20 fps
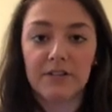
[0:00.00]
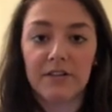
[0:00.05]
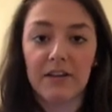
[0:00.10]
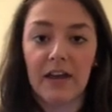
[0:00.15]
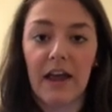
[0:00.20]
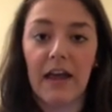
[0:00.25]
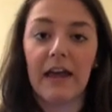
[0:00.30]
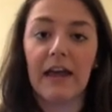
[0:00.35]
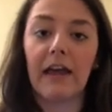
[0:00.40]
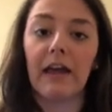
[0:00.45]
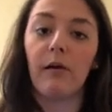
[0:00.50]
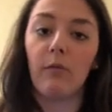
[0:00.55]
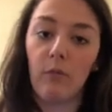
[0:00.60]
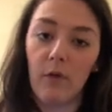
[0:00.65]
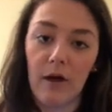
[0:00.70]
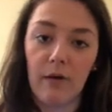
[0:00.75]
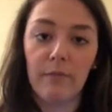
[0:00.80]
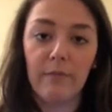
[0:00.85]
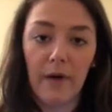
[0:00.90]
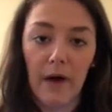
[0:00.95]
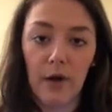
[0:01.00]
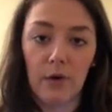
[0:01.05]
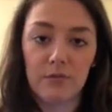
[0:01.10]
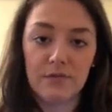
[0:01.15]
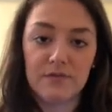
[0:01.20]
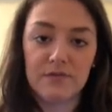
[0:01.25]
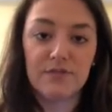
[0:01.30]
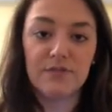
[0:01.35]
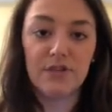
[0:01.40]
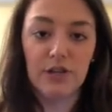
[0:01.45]
today, what
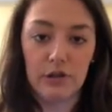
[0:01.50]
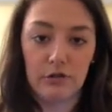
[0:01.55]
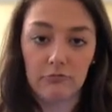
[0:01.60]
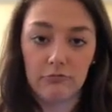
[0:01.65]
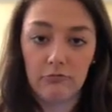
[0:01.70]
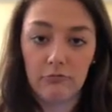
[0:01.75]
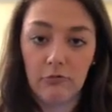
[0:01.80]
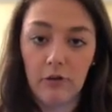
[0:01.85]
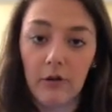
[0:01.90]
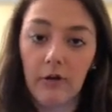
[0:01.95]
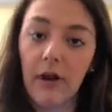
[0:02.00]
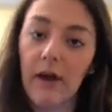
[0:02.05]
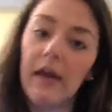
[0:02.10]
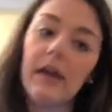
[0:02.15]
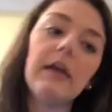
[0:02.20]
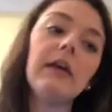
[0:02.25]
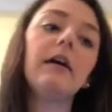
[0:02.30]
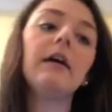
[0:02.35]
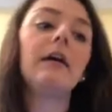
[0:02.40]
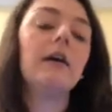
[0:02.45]
bones do, okay?